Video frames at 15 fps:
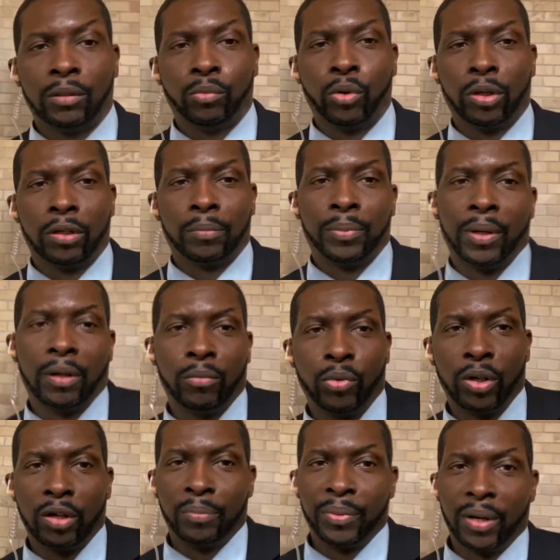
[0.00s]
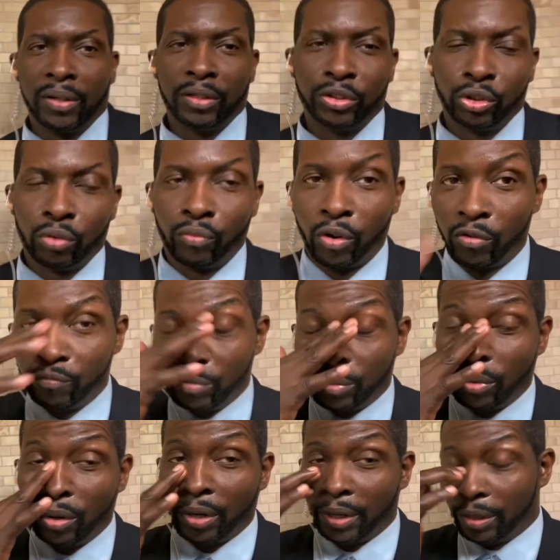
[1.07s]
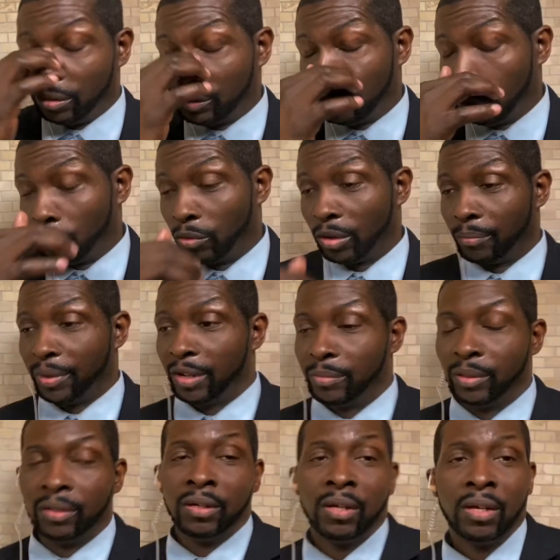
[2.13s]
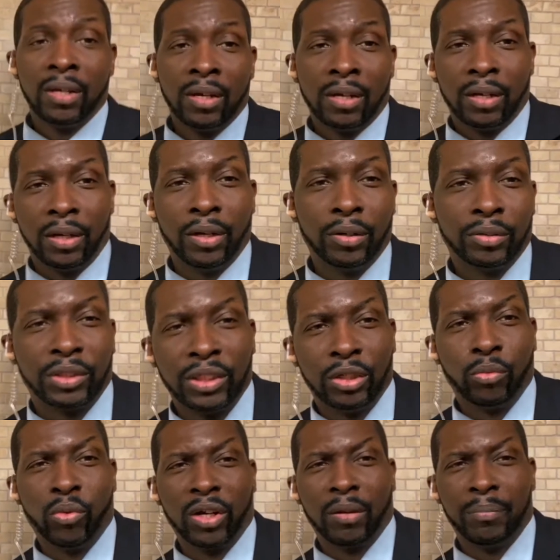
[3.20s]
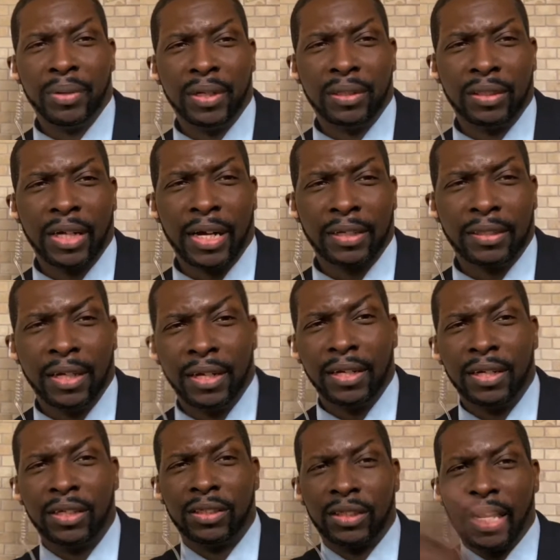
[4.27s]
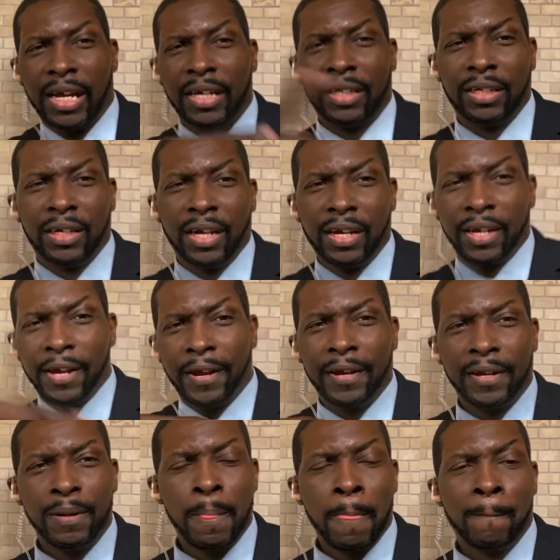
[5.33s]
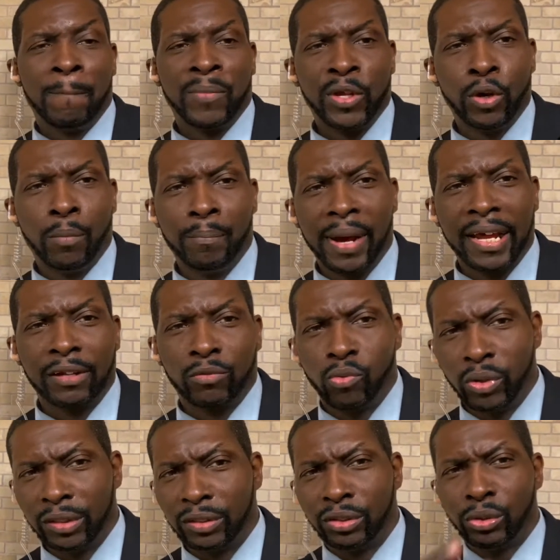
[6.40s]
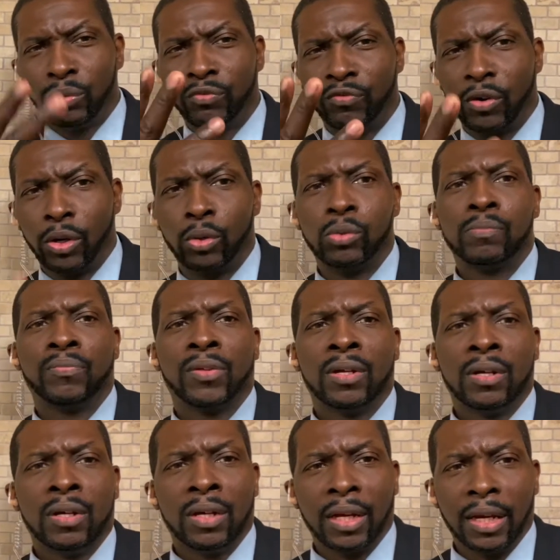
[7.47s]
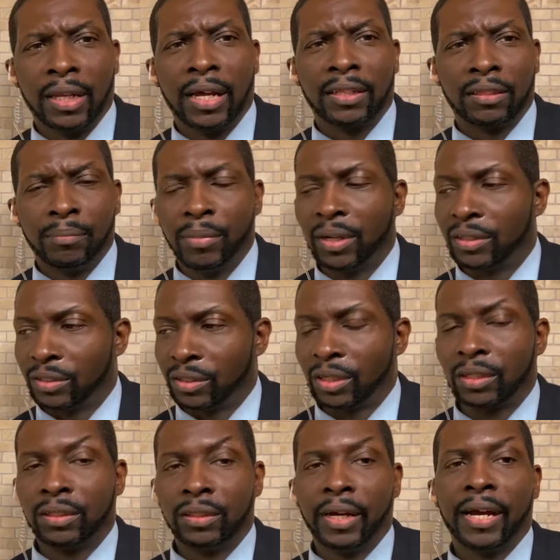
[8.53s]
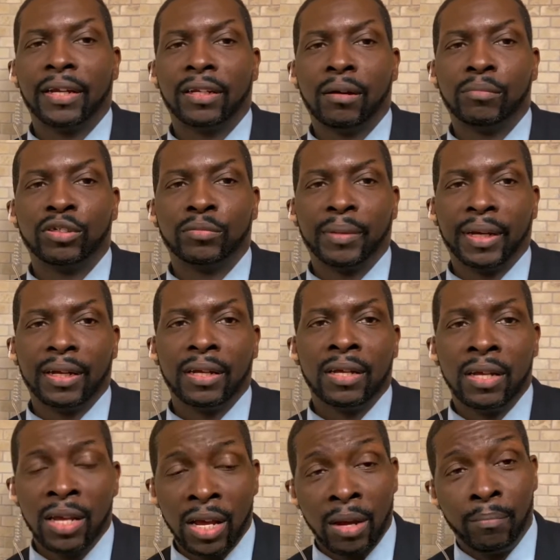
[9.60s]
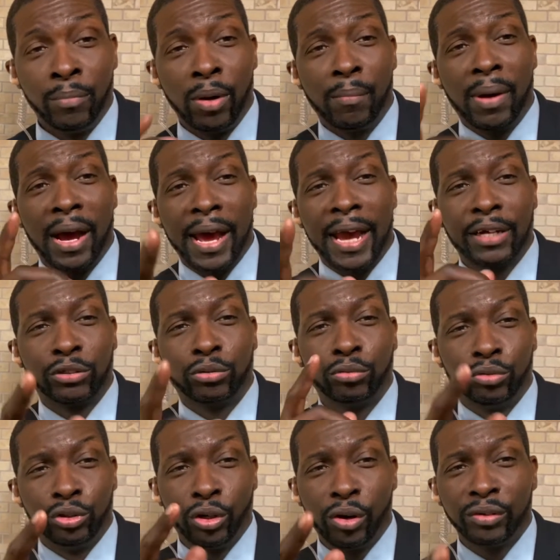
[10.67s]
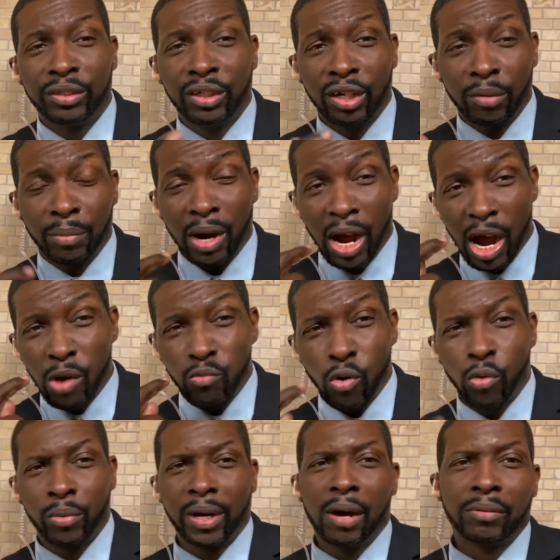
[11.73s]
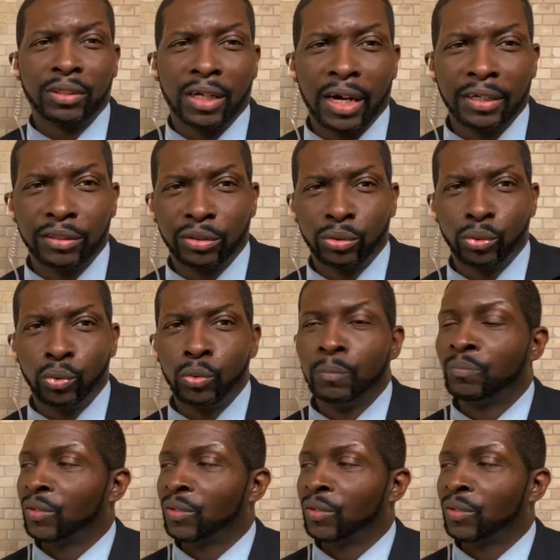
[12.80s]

What up, y'all? What up, y'all? This your Rogan Porter, LC the One Baby. LC the One to be exact, that is, aka Illmatic One Twofold. And not the motherfucking gang numbers, man. But my actual jersey number I wore when I was in high school,